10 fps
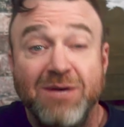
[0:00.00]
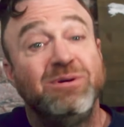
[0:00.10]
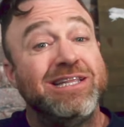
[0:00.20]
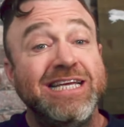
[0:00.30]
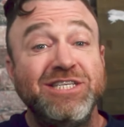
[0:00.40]

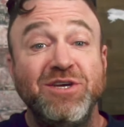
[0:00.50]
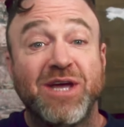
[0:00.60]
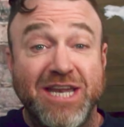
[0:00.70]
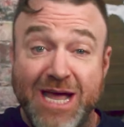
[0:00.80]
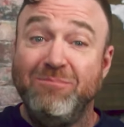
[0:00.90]
But at least you
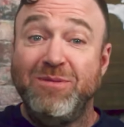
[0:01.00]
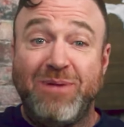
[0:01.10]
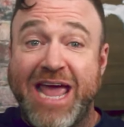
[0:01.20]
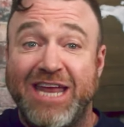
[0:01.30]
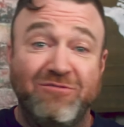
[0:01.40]
can numb the
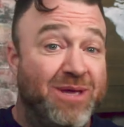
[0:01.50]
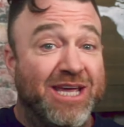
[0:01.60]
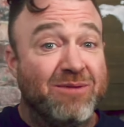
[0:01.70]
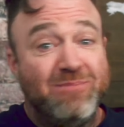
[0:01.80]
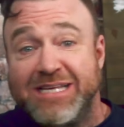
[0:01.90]
pain of
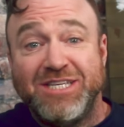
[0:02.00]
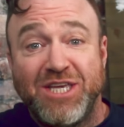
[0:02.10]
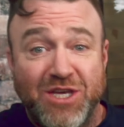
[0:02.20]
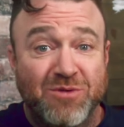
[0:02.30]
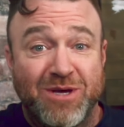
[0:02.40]
being a messy
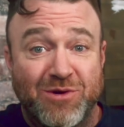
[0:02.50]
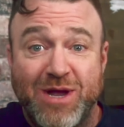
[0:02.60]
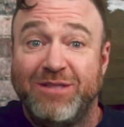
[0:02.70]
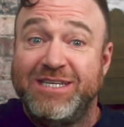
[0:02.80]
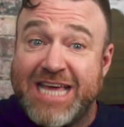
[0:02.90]
human
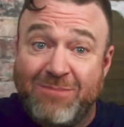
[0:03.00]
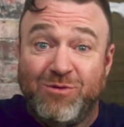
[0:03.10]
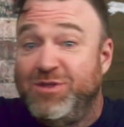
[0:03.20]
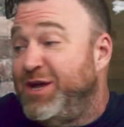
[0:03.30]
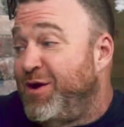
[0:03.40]
around the table
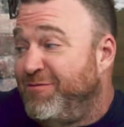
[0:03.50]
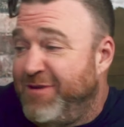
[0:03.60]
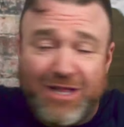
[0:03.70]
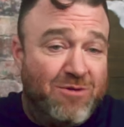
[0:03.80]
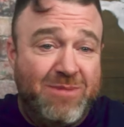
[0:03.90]
with your
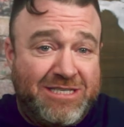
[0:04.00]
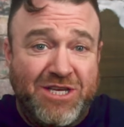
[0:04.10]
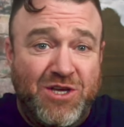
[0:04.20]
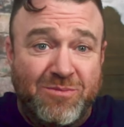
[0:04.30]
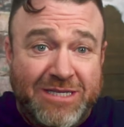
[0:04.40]
fellow messy
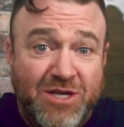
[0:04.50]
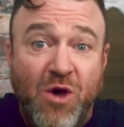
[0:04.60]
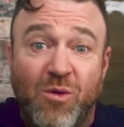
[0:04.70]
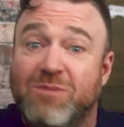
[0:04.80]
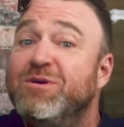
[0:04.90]
humans
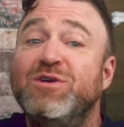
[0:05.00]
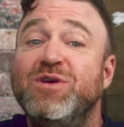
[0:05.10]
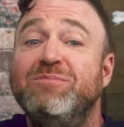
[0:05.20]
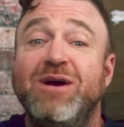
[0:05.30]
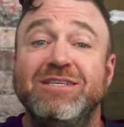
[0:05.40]
while
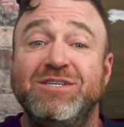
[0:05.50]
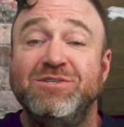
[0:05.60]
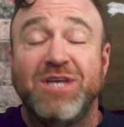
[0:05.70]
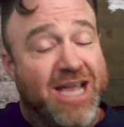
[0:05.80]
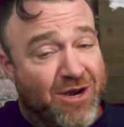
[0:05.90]
murdering
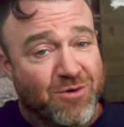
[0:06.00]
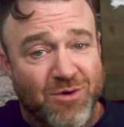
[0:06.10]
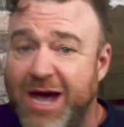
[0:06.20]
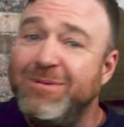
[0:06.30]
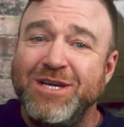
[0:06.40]
monsters and
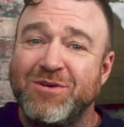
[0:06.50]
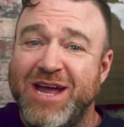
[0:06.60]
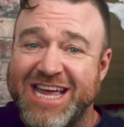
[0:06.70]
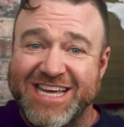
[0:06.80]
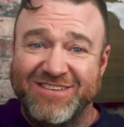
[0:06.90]
robbing
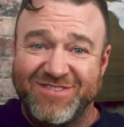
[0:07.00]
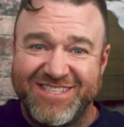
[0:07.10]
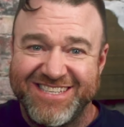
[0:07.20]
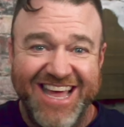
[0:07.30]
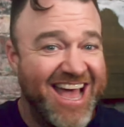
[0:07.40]
graves.